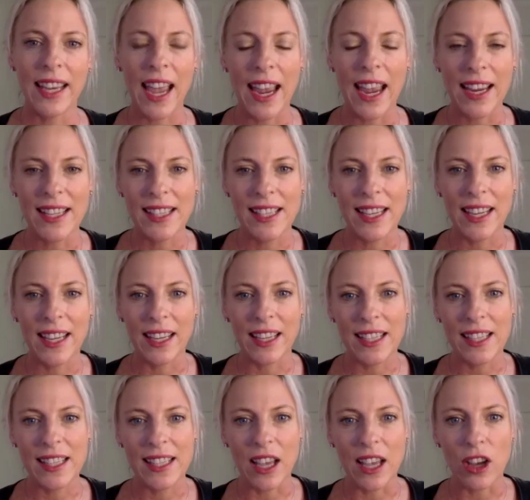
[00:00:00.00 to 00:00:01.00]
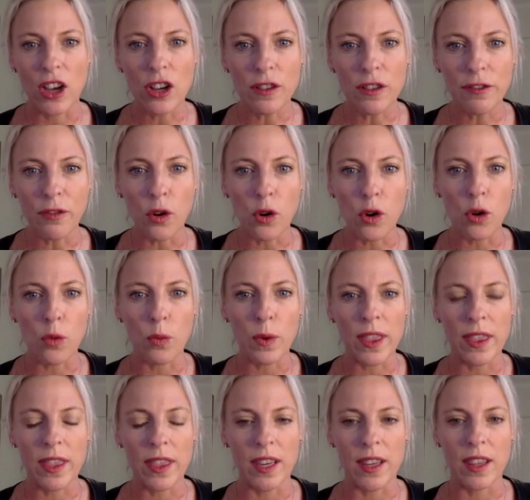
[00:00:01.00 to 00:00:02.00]
in the implant itself, or
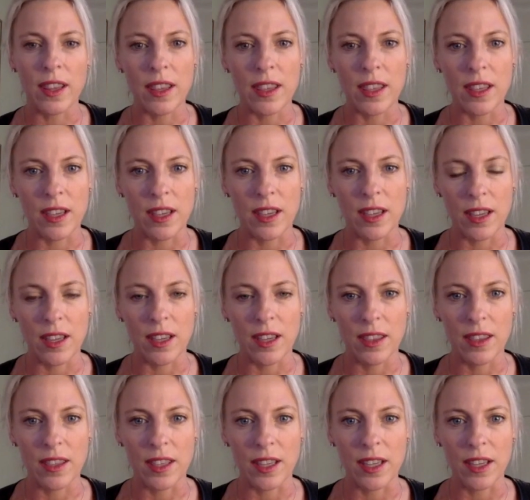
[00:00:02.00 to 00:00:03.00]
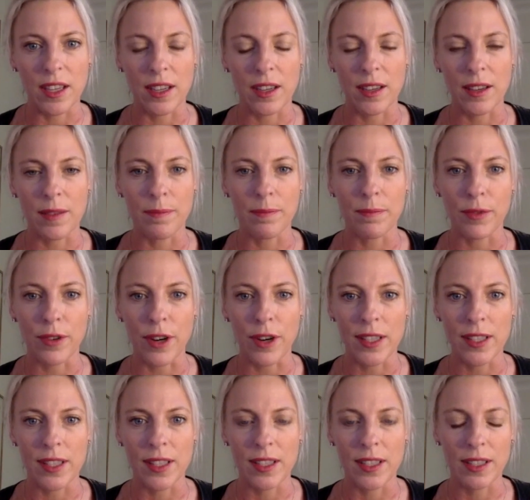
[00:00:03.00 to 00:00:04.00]
within the
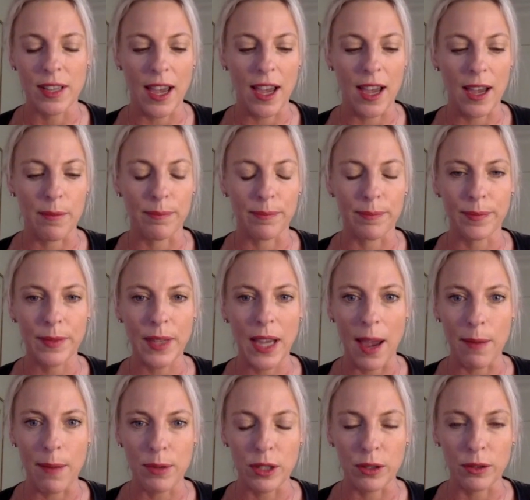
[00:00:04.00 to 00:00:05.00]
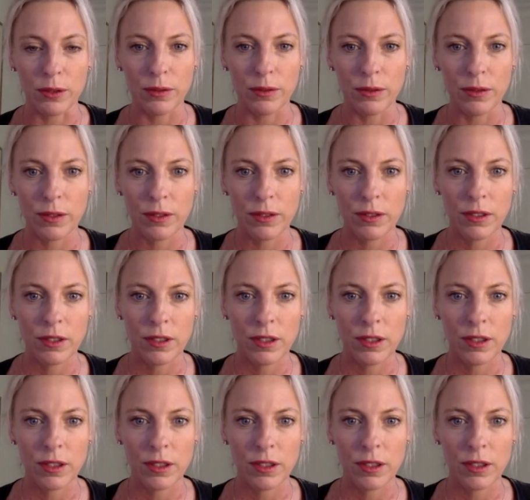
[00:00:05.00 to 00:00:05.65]
breast capsule?